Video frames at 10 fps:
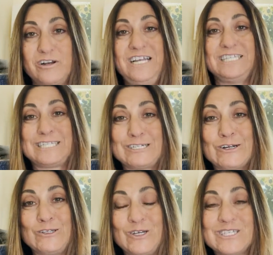needs to
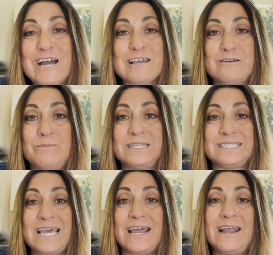turn those
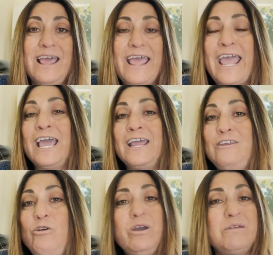documents in.
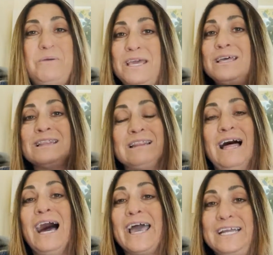And you could be in
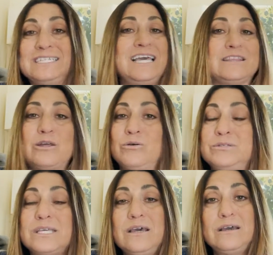line to get
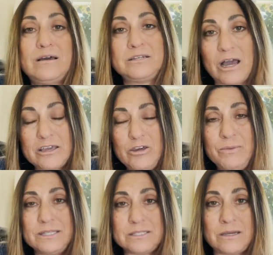those
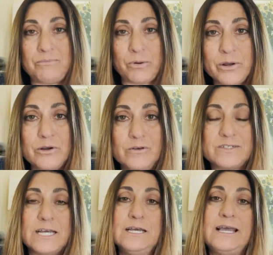documents
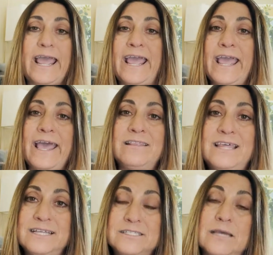approved. And
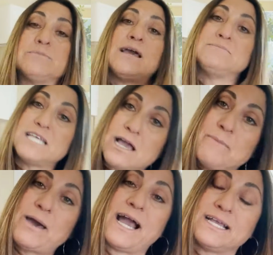then sometimes they
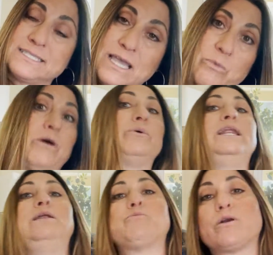come back and say, well, we
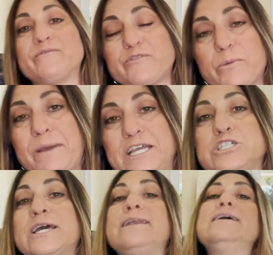need more
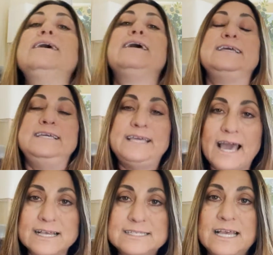information.
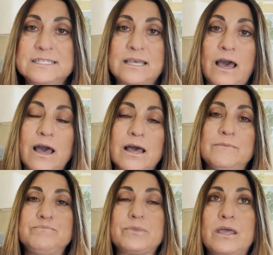Yes, it's a,
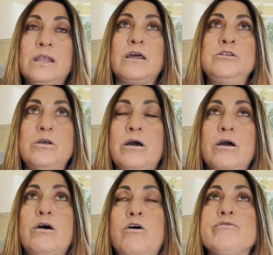uh, an, an
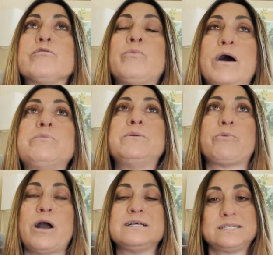uh, overwhelming
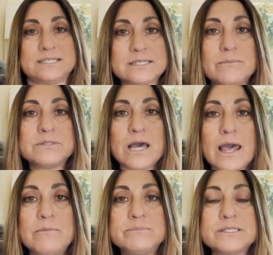process
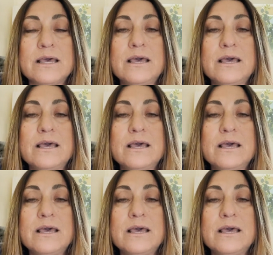sometimes